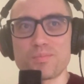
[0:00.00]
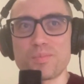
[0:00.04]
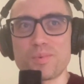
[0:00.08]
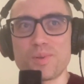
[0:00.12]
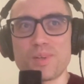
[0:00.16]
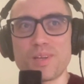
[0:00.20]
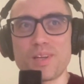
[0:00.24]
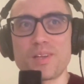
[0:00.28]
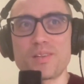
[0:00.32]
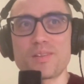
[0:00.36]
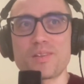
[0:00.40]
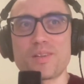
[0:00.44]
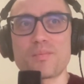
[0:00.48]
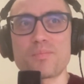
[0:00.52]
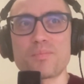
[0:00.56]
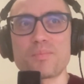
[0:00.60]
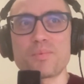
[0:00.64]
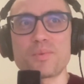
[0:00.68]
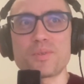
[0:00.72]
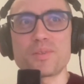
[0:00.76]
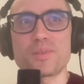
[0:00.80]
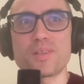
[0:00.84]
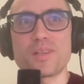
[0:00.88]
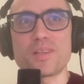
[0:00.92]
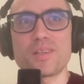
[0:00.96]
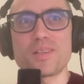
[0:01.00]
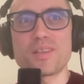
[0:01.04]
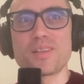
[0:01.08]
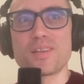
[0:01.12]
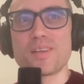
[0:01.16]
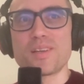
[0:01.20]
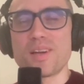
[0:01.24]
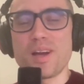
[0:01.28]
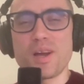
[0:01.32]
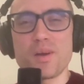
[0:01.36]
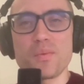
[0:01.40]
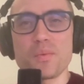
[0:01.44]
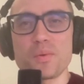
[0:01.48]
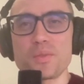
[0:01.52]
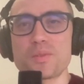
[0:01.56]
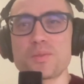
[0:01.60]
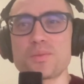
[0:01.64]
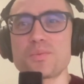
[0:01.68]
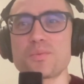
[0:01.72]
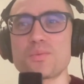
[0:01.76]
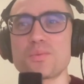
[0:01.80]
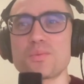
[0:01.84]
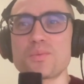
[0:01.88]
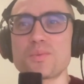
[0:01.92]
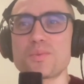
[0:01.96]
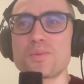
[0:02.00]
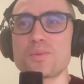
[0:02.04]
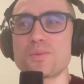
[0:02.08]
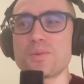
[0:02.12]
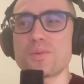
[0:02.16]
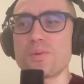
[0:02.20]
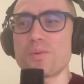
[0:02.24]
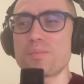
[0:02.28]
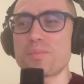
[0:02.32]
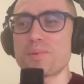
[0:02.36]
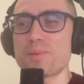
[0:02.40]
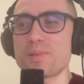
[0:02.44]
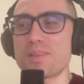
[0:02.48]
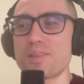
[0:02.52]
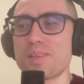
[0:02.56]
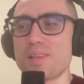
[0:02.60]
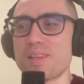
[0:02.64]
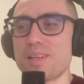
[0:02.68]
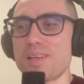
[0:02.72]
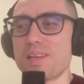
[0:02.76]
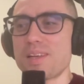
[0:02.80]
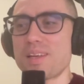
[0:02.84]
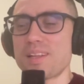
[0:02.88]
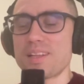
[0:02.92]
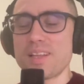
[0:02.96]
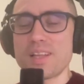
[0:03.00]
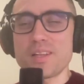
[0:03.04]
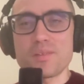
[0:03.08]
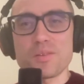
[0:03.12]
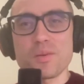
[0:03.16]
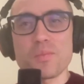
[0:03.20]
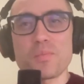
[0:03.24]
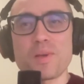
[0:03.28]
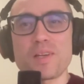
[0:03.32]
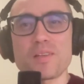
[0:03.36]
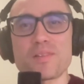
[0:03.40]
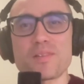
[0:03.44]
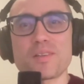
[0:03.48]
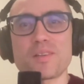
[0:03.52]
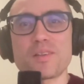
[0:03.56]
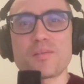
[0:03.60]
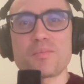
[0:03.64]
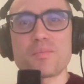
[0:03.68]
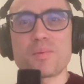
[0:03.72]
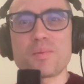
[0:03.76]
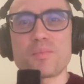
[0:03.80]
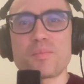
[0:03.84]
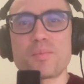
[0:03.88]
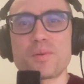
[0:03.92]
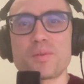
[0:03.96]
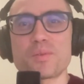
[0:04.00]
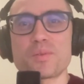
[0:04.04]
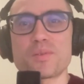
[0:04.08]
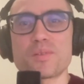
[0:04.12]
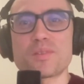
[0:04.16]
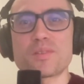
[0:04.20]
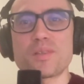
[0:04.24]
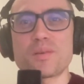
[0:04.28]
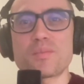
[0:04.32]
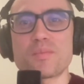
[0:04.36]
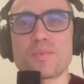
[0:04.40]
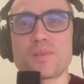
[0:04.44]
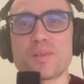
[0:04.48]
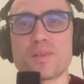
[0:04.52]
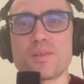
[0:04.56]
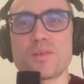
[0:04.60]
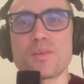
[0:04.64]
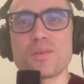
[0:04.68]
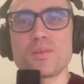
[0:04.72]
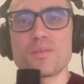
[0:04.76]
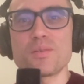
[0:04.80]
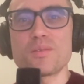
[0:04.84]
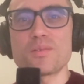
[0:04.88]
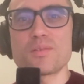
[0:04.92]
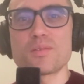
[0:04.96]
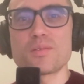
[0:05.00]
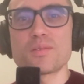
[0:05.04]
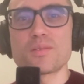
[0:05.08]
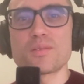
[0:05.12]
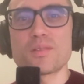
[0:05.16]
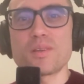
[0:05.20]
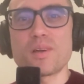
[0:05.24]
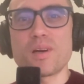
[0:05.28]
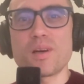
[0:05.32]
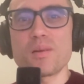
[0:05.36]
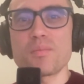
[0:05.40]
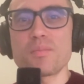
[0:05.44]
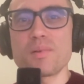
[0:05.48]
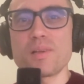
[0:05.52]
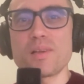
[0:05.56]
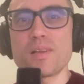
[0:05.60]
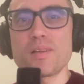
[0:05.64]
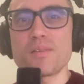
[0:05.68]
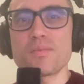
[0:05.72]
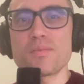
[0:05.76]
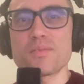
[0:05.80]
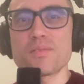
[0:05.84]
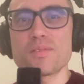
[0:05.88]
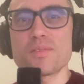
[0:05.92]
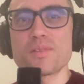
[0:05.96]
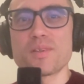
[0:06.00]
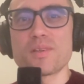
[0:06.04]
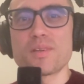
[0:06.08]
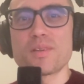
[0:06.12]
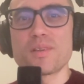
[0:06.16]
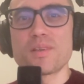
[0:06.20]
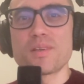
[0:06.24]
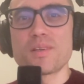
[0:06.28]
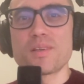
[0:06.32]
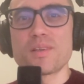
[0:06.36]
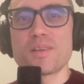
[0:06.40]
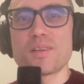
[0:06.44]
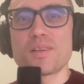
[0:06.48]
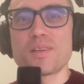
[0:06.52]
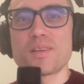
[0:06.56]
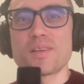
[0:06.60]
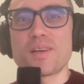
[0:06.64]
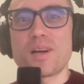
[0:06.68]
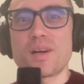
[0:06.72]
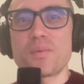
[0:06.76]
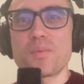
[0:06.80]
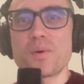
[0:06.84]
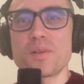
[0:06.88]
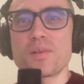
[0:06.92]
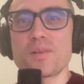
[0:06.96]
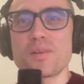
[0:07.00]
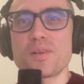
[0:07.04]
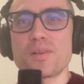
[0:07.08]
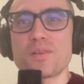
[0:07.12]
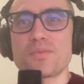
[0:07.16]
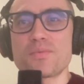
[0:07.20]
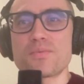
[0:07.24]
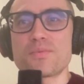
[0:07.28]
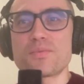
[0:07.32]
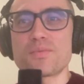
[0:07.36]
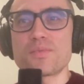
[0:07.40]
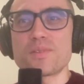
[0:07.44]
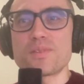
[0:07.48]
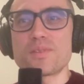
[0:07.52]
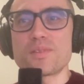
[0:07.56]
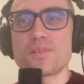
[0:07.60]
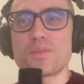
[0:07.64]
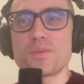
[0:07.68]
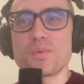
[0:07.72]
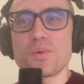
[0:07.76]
brilliantly put. And I want to open, like, you basically proposed something new, I believe. I wonder if you